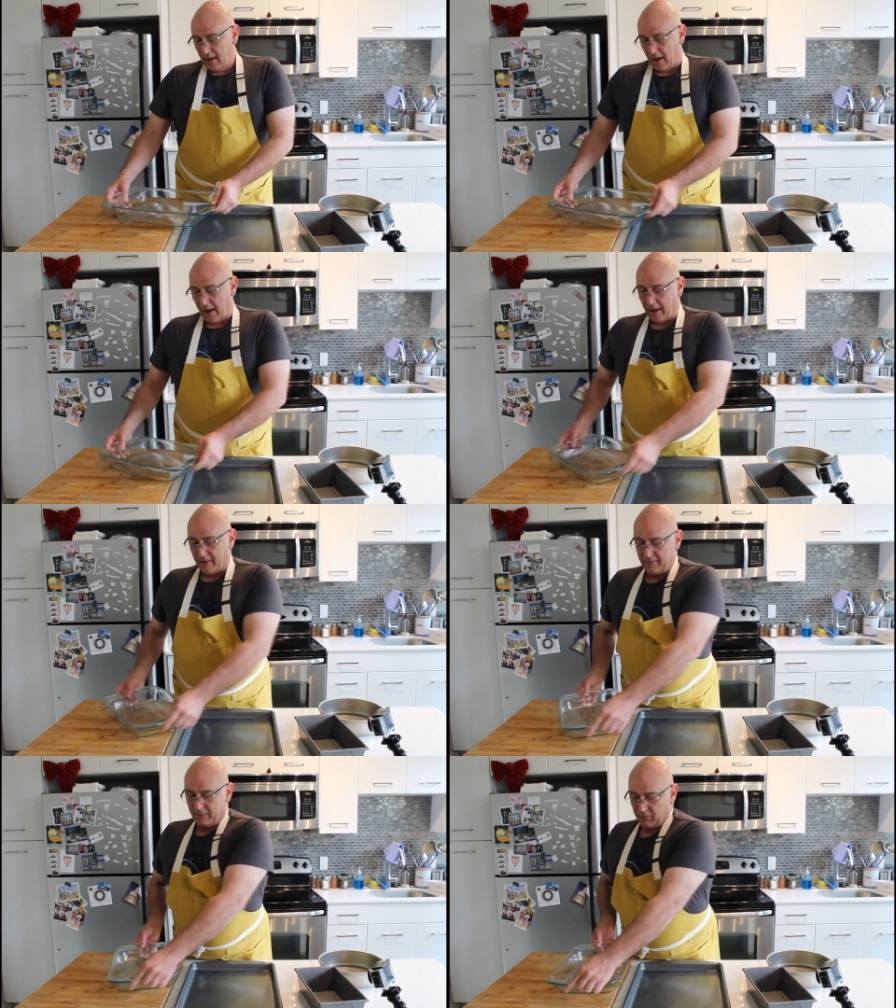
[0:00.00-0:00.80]

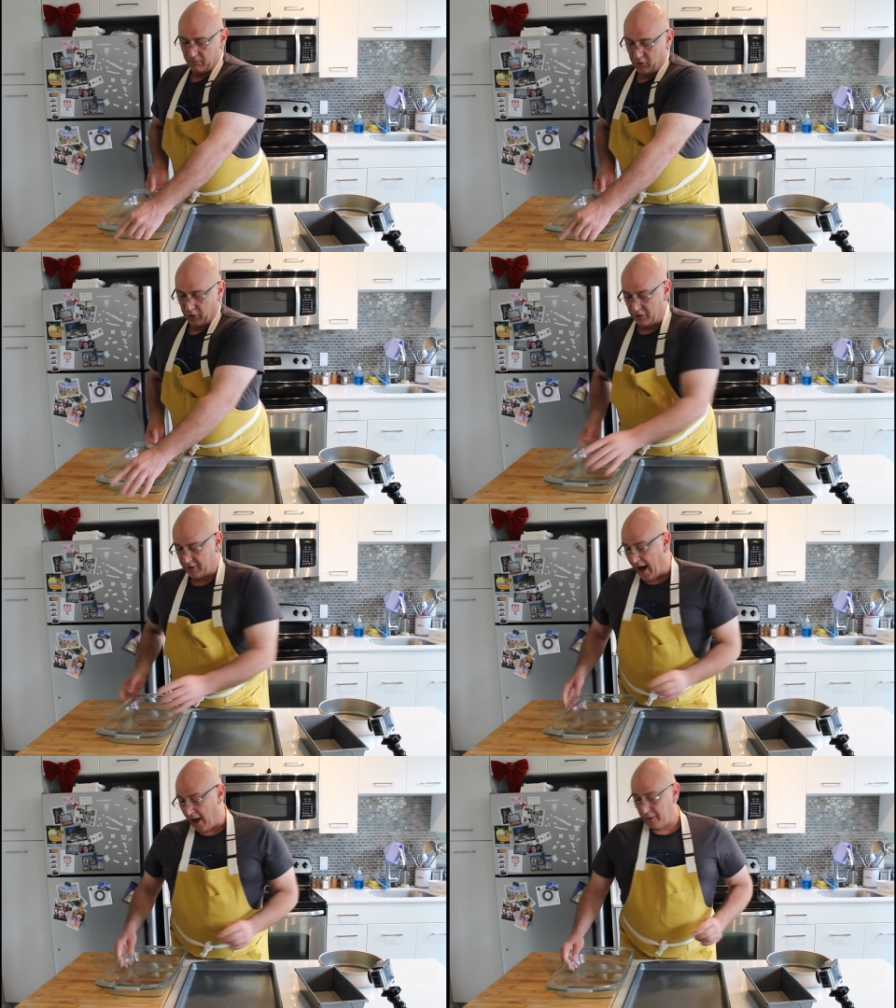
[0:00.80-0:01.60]
uh,
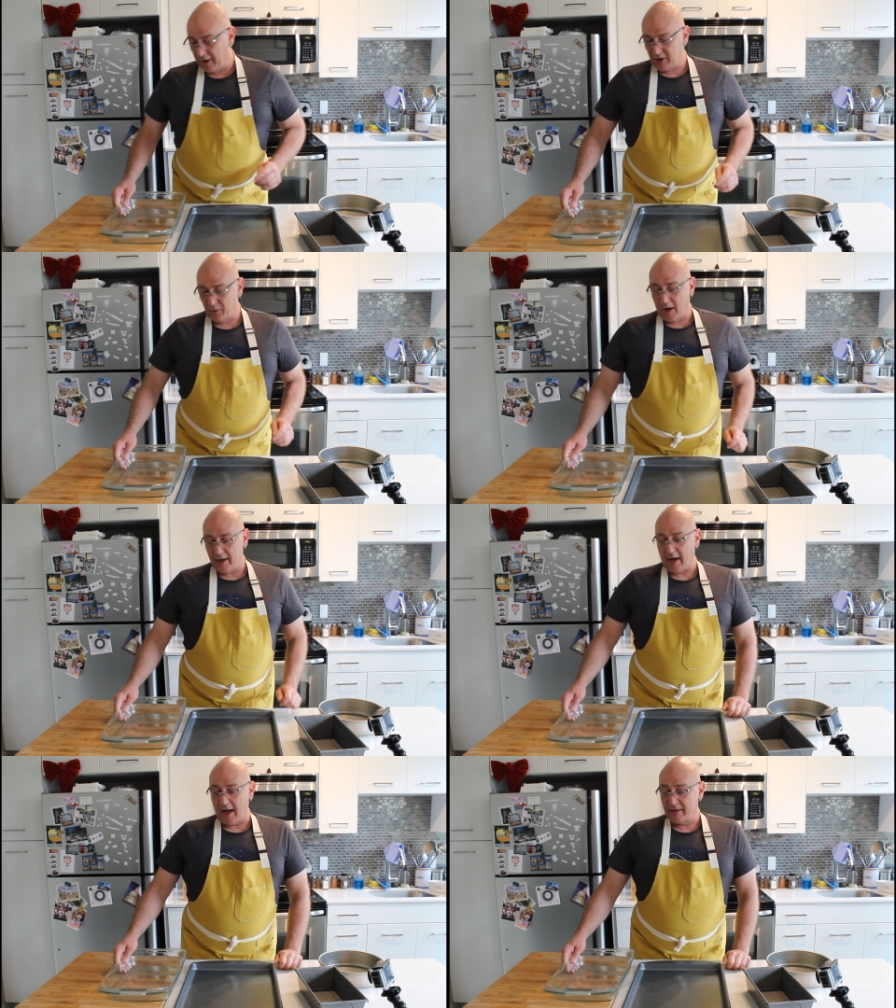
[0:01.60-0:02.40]
church gatherings and
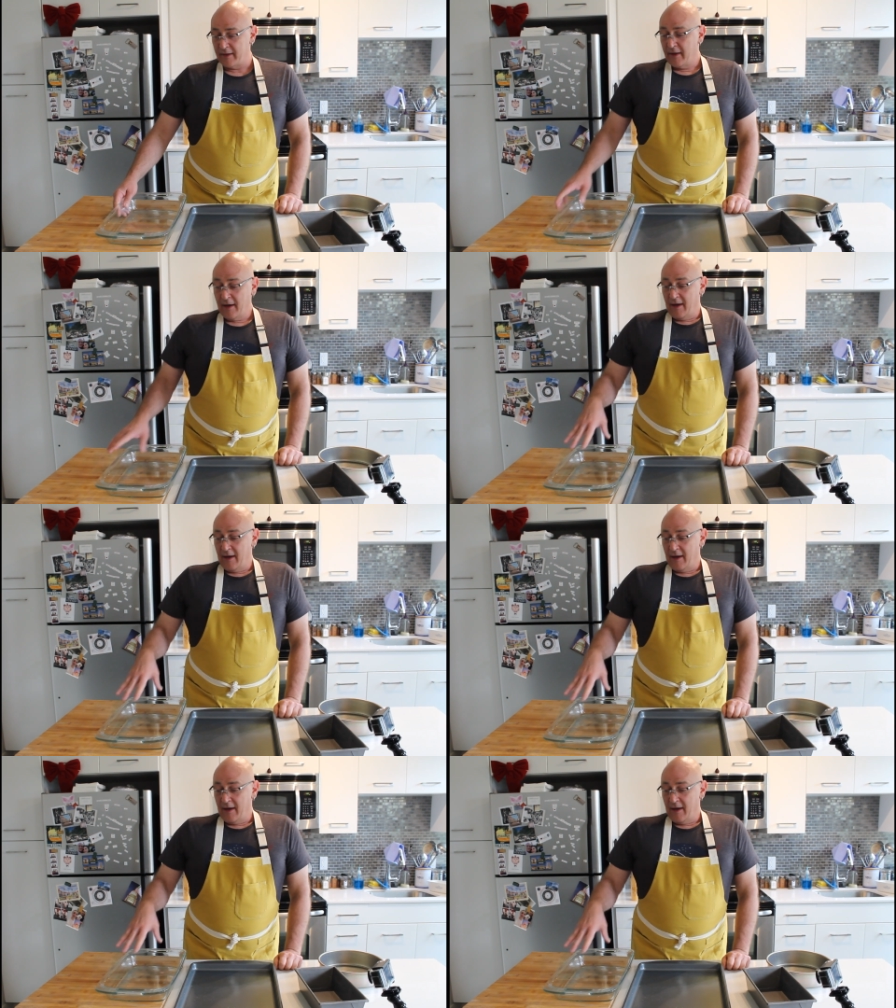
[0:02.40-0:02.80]
whatnot.